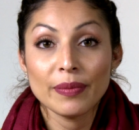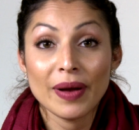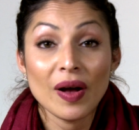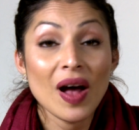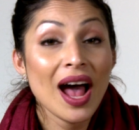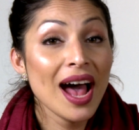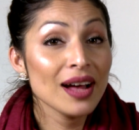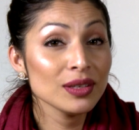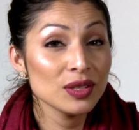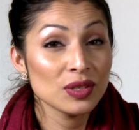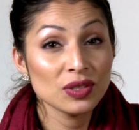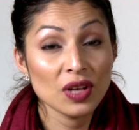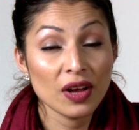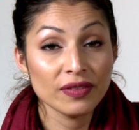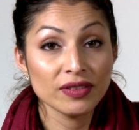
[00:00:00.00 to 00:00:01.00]
about how to
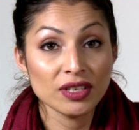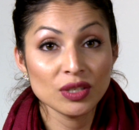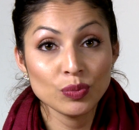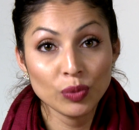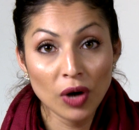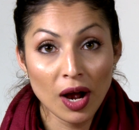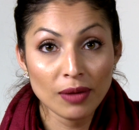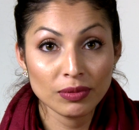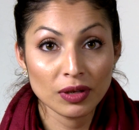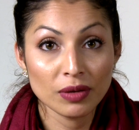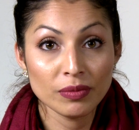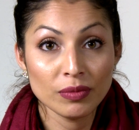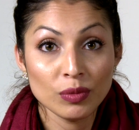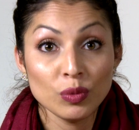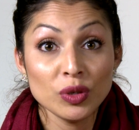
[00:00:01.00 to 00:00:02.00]
solve this
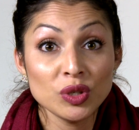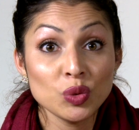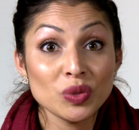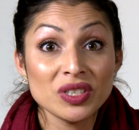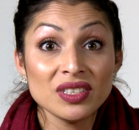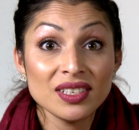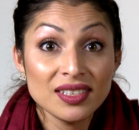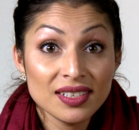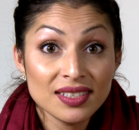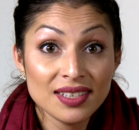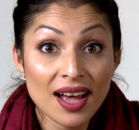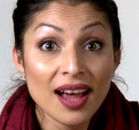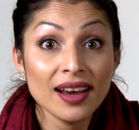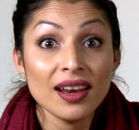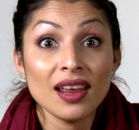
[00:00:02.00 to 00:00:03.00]
problem, which was to
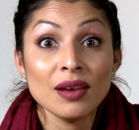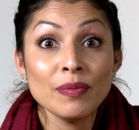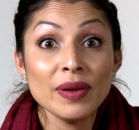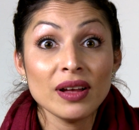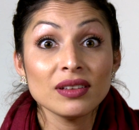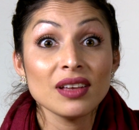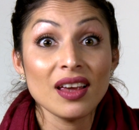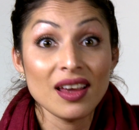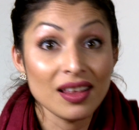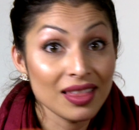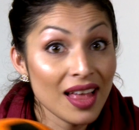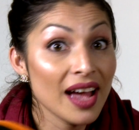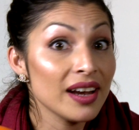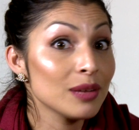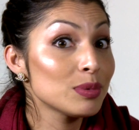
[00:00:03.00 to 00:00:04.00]
design and build a
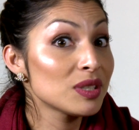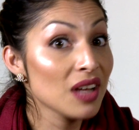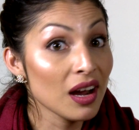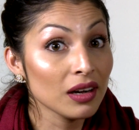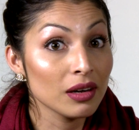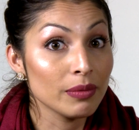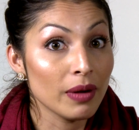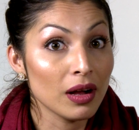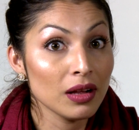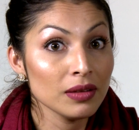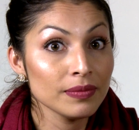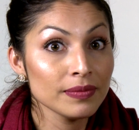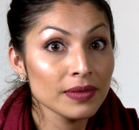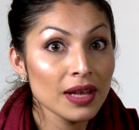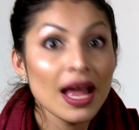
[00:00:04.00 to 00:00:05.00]
light up soccer
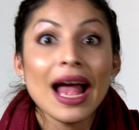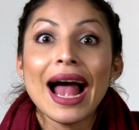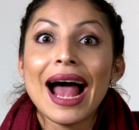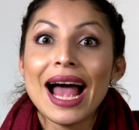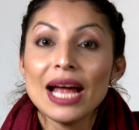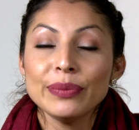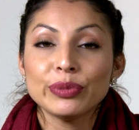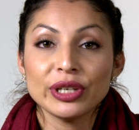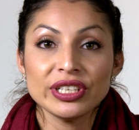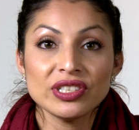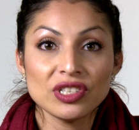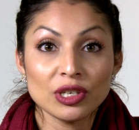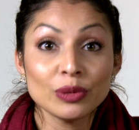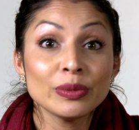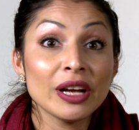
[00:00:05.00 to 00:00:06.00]
ball, I
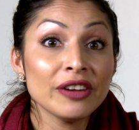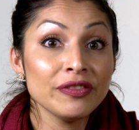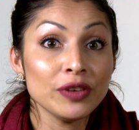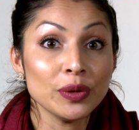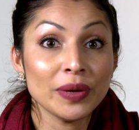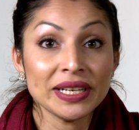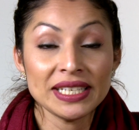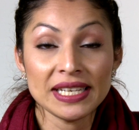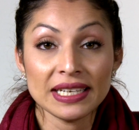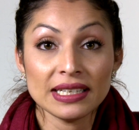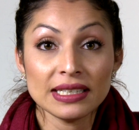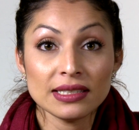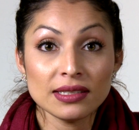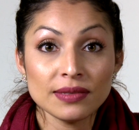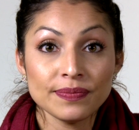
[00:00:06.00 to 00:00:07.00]
brainstormed a few
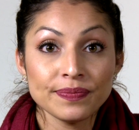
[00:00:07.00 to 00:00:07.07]
ideas.